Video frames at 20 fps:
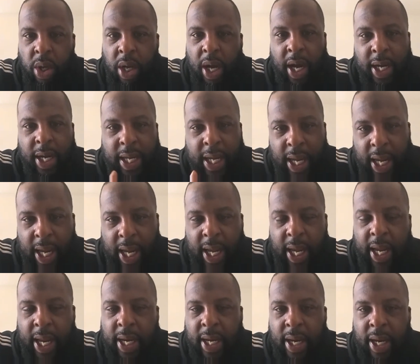
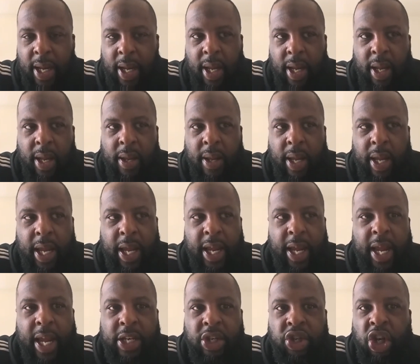Again,
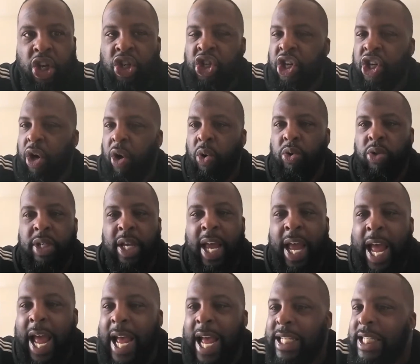it just shows it
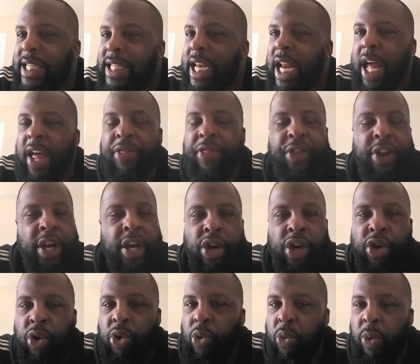has nothing to
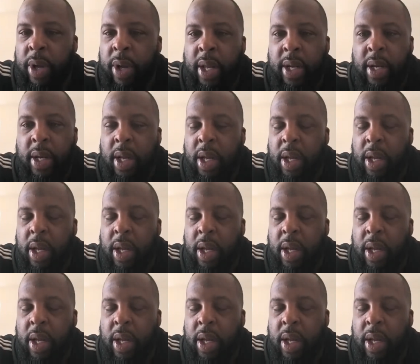do with